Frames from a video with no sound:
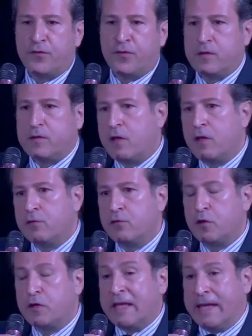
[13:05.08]

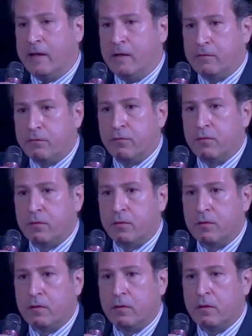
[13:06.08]
300 killed,
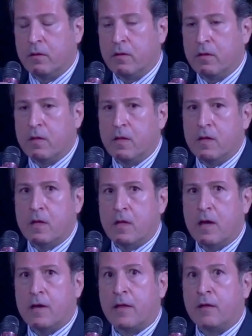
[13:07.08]

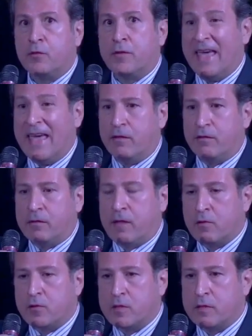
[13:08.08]
around
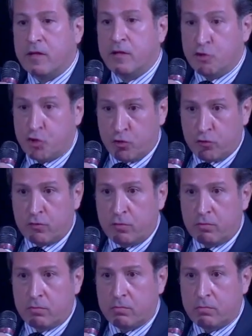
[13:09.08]
8,000 injured,
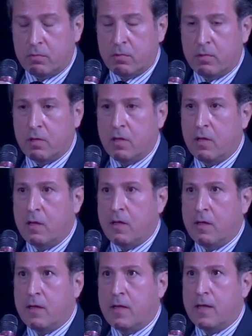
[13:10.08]

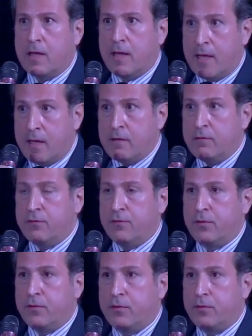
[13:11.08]
and
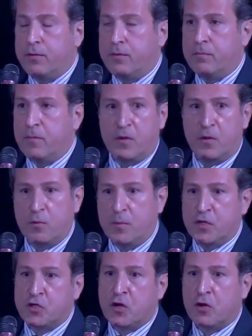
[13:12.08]
maybe you'll be
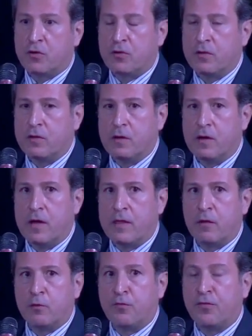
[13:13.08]
shocked,
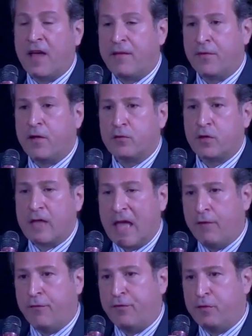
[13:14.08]
around 500,
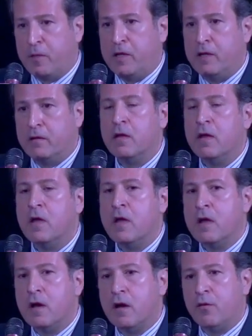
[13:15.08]
half a million
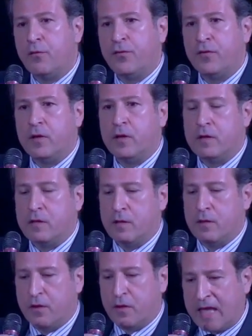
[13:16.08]
of
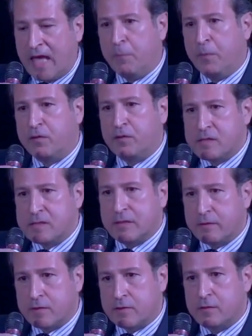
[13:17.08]
the capital
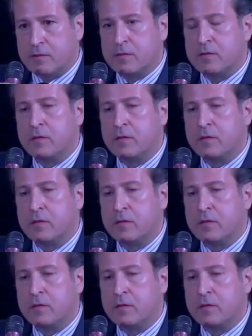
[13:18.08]
citizens,